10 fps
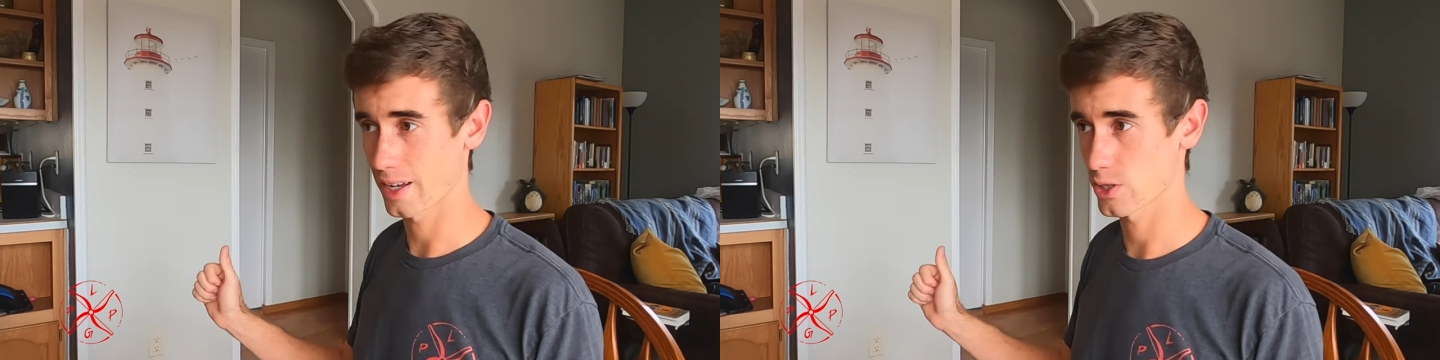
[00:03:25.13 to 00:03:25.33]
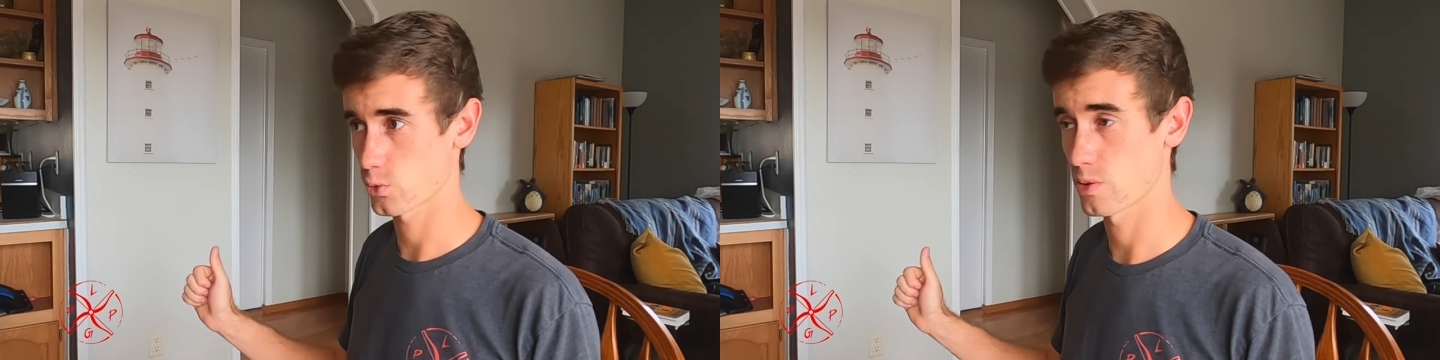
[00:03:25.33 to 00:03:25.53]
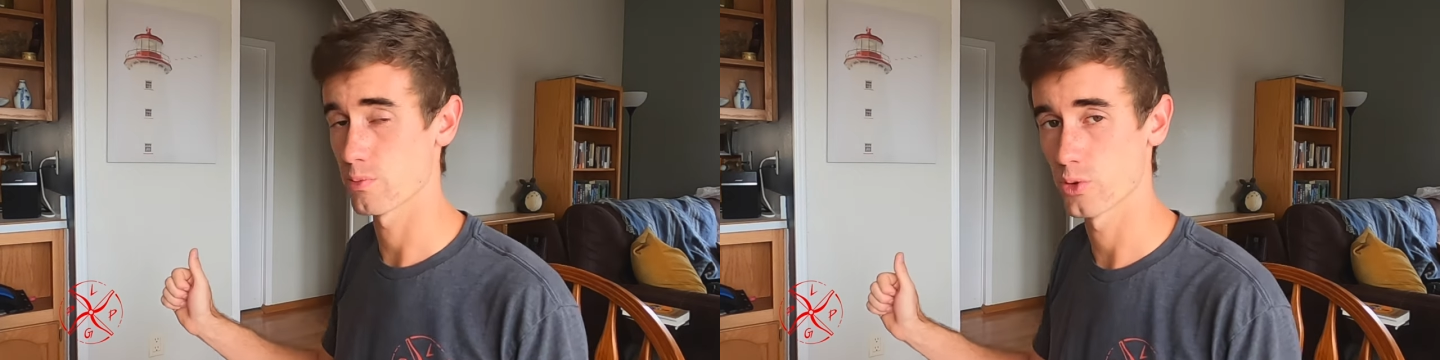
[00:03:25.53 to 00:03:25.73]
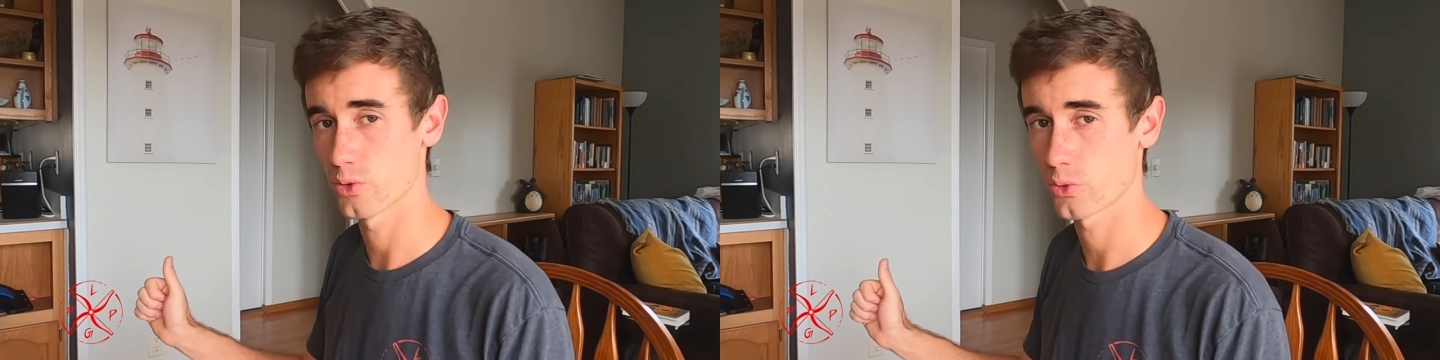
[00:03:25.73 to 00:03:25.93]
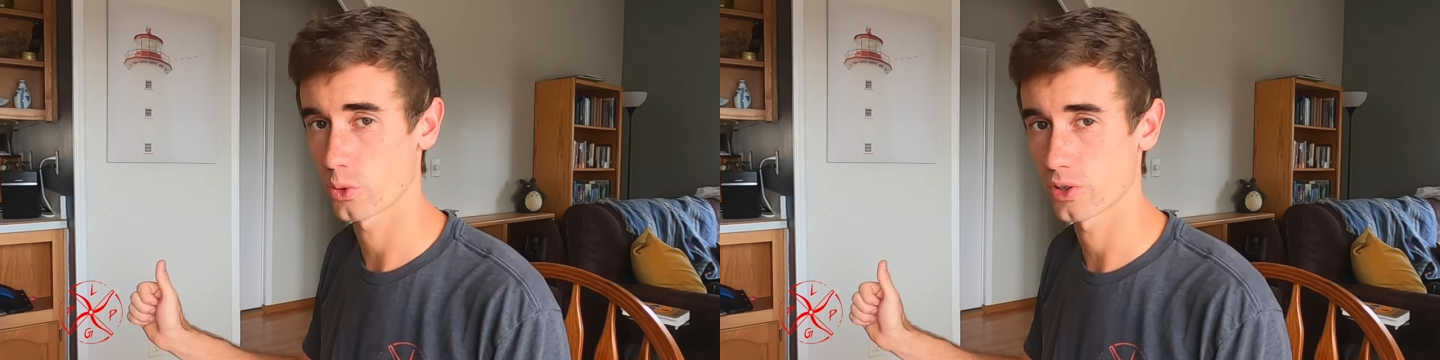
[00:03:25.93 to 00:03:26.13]
as we
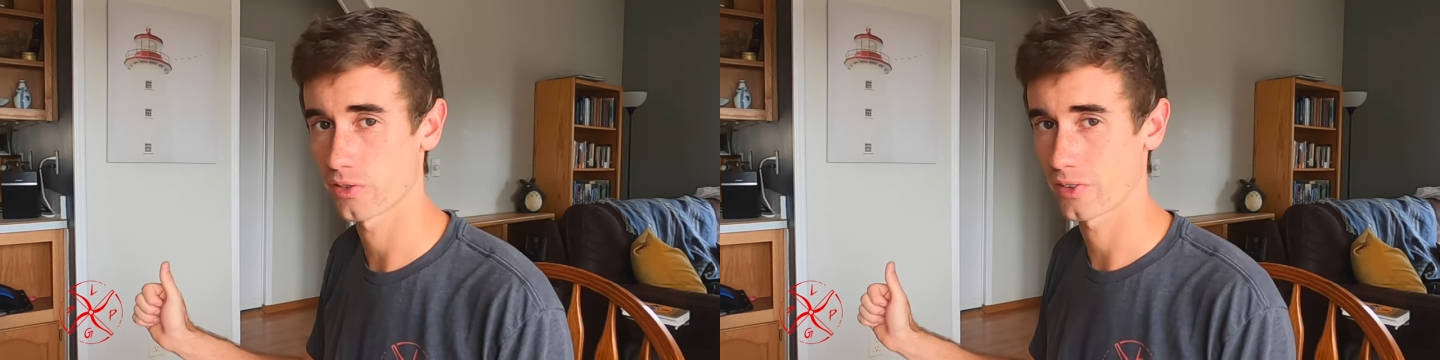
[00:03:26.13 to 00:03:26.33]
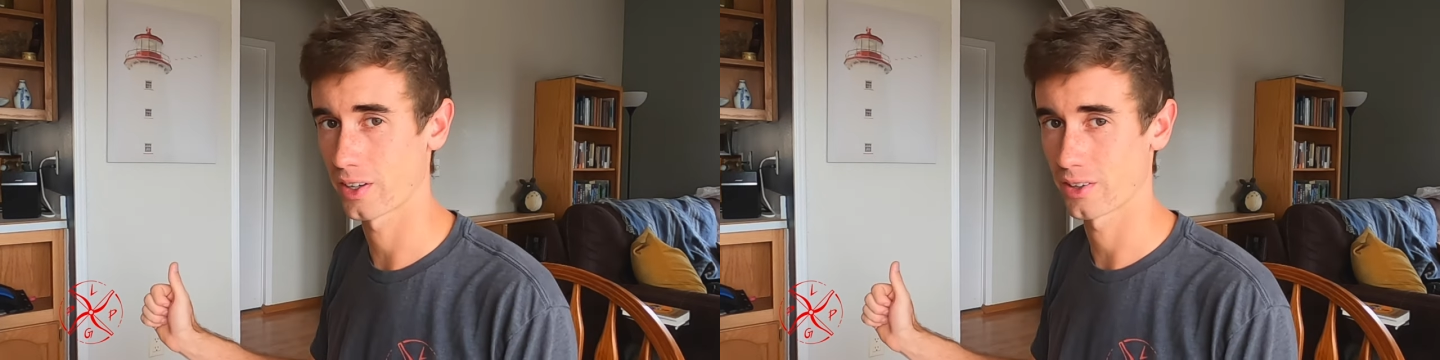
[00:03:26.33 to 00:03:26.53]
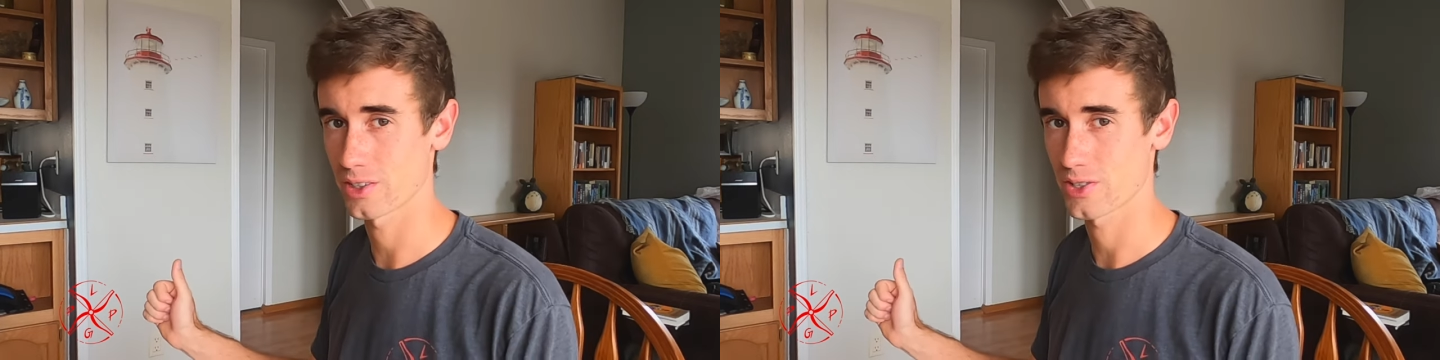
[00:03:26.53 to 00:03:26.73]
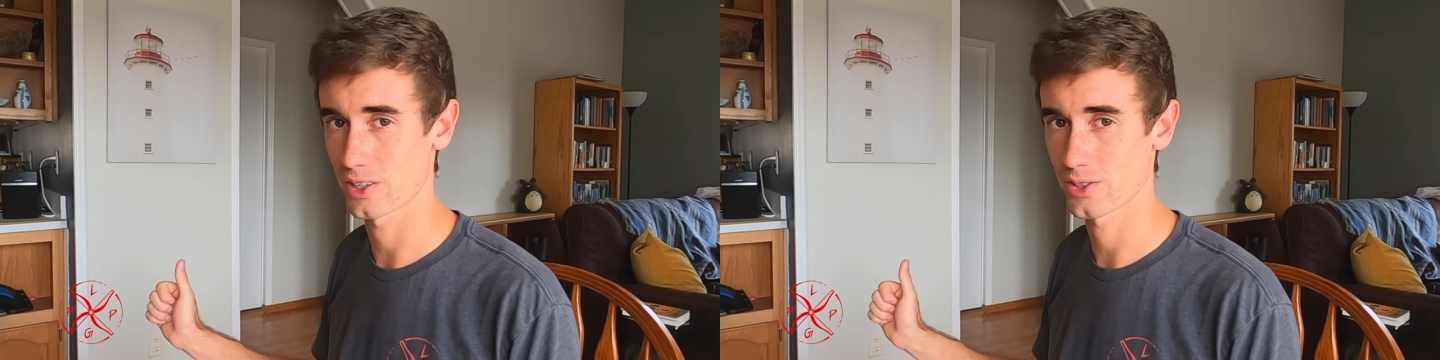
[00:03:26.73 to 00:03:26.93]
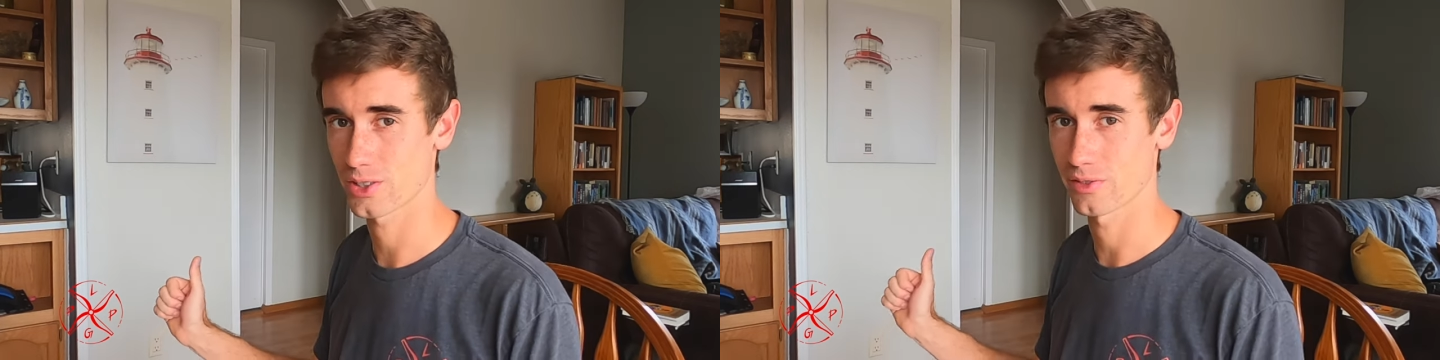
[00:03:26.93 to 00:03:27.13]
move forward to find our
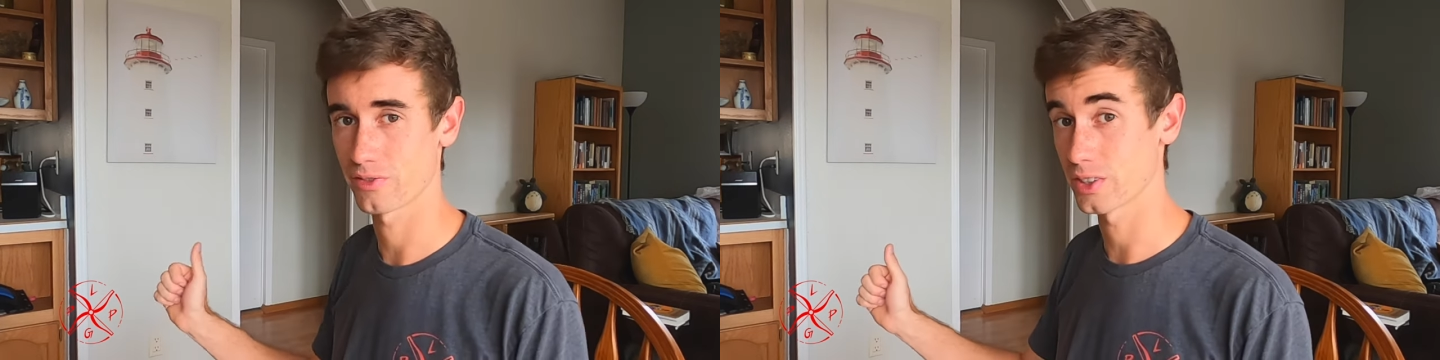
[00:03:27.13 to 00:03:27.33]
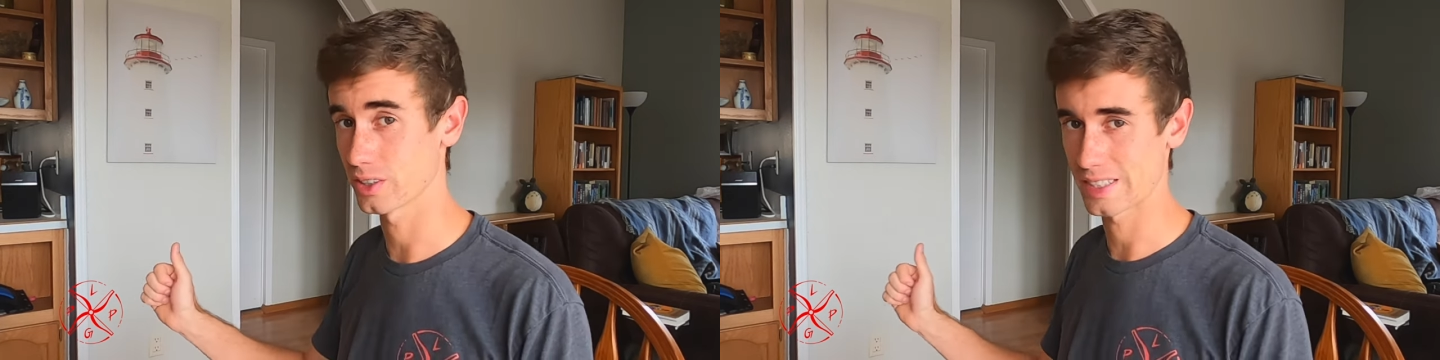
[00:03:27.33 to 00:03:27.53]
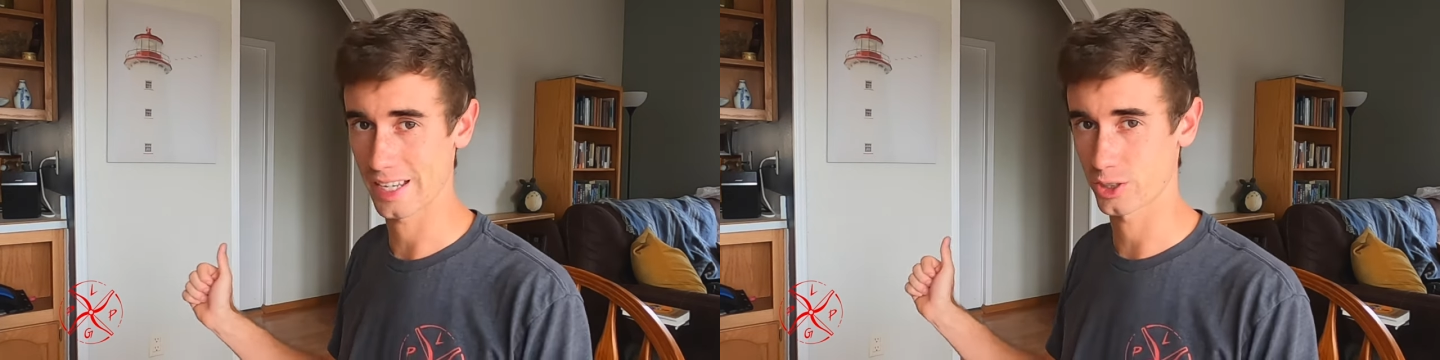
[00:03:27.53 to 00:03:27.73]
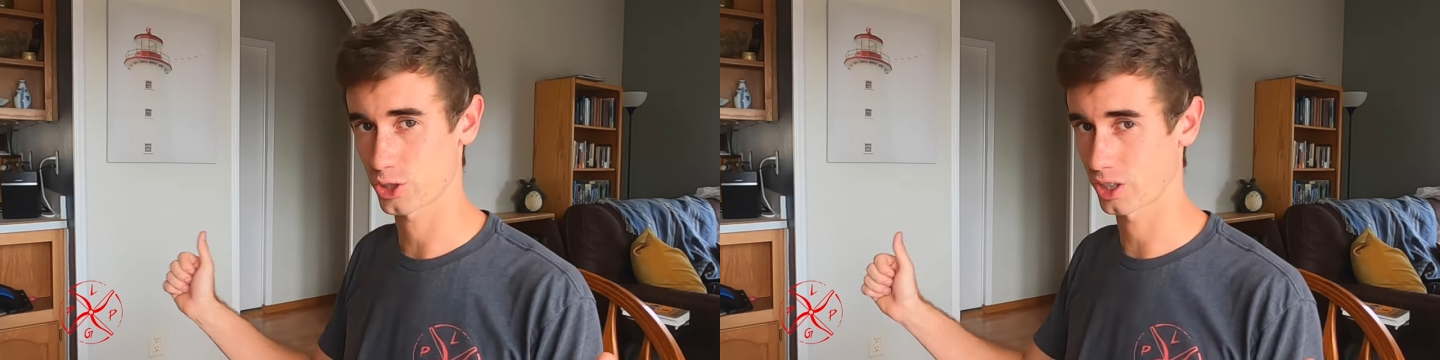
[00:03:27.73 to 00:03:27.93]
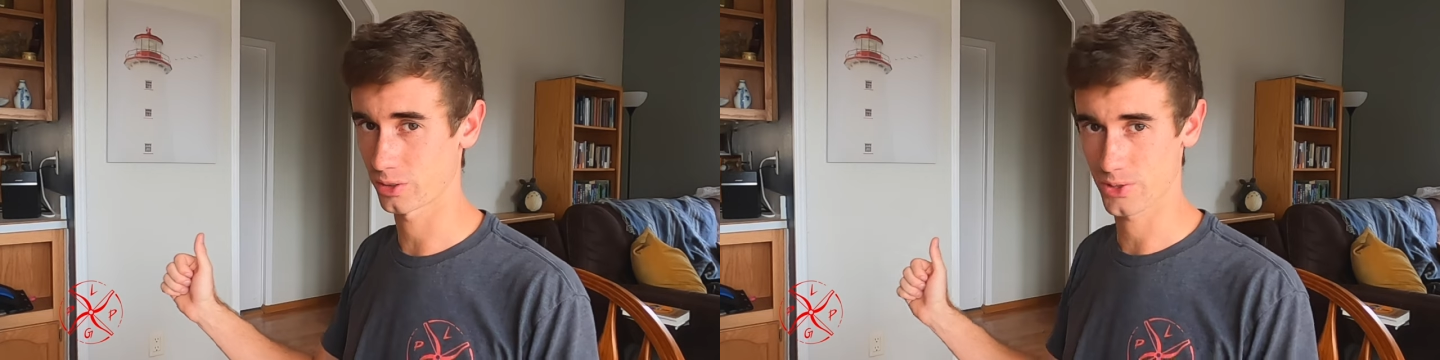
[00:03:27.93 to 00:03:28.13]
center and feel the
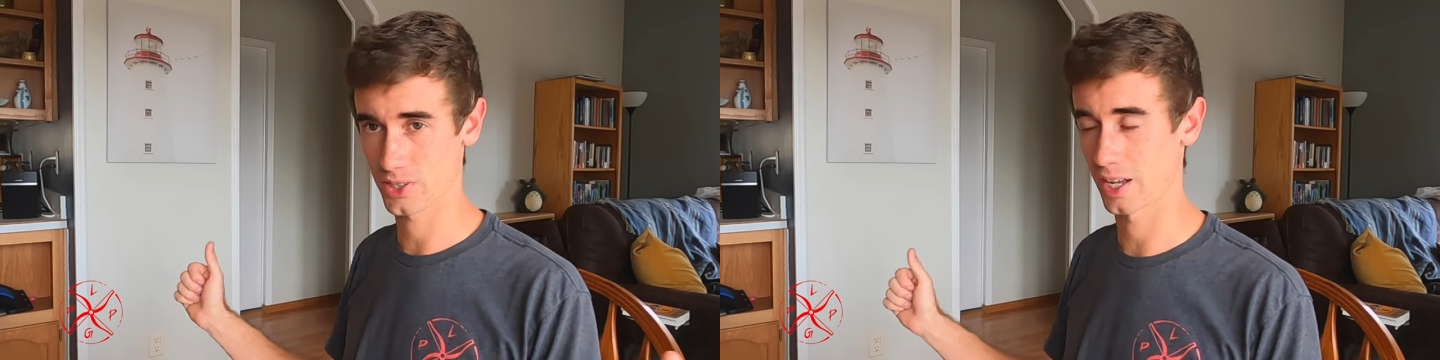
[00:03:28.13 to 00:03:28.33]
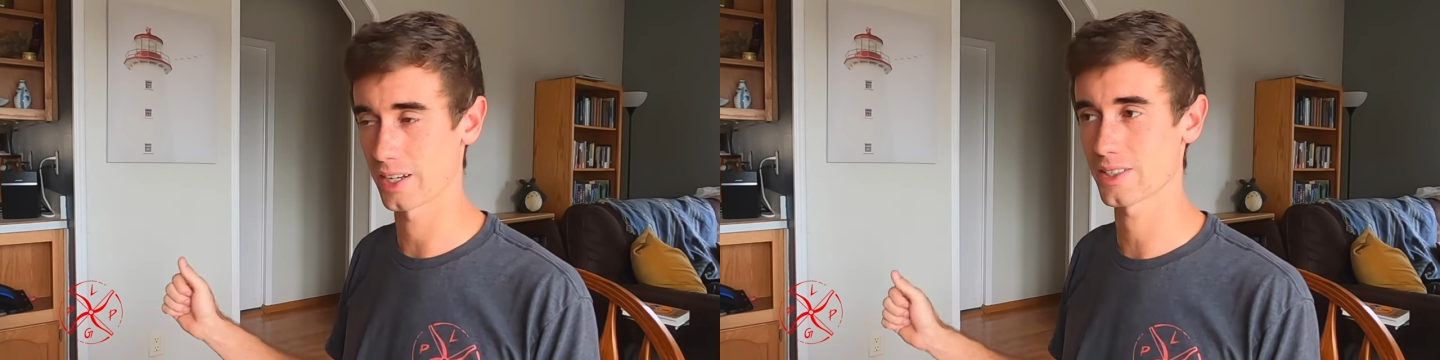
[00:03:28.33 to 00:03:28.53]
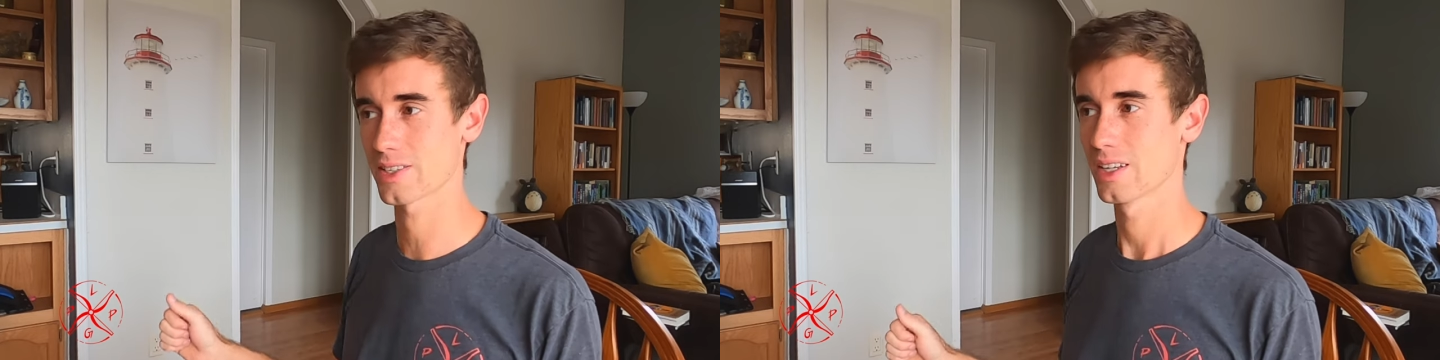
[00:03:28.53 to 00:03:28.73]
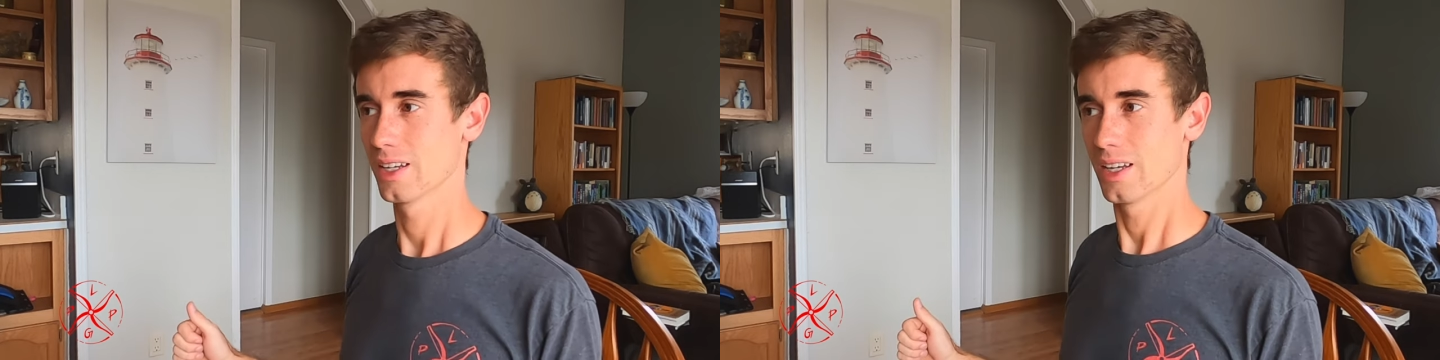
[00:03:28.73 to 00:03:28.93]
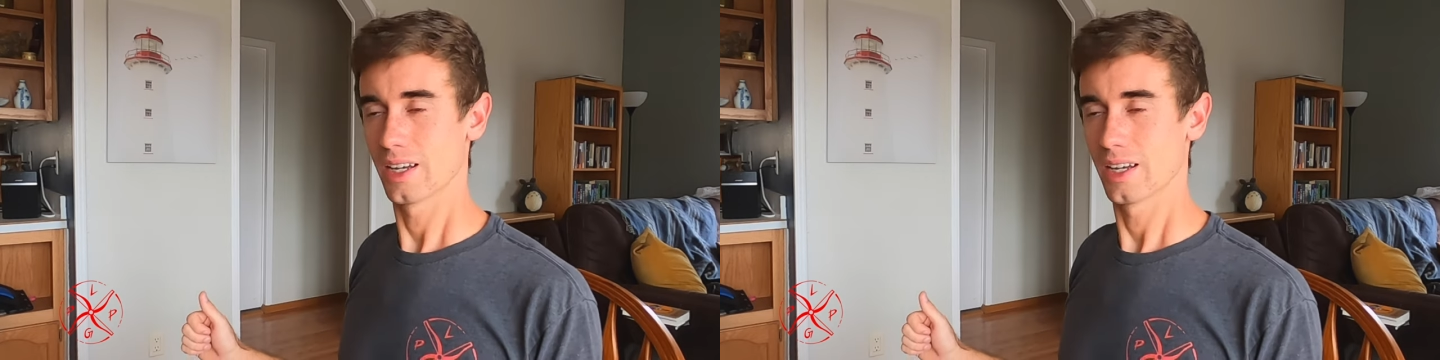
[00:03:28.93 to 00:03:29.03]
tension on those lines,